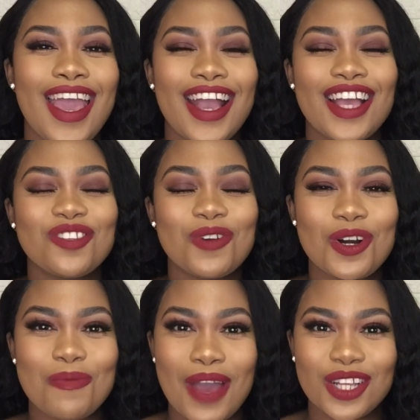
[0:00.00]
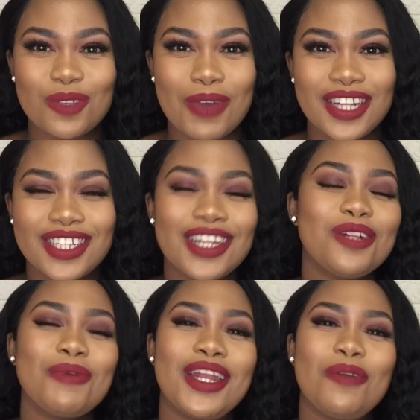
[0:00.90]
Hey guys, welcome back to my
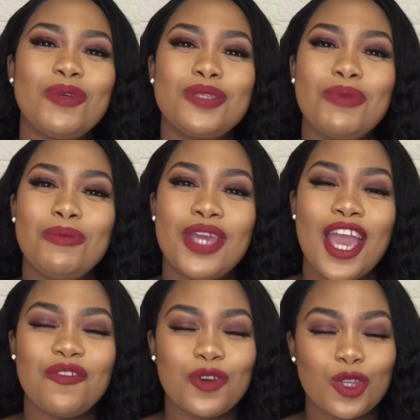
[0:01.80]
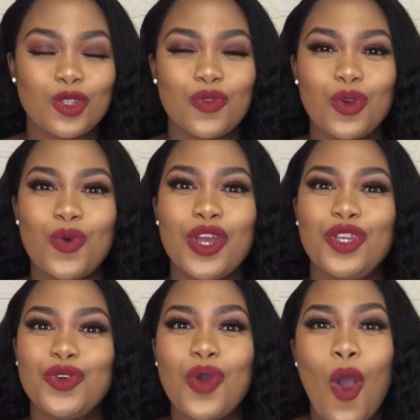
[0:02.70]
channel. My name is Mimi, and for those of you who are
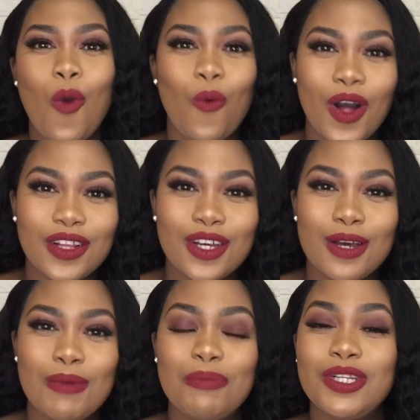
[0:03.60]
new, welcome.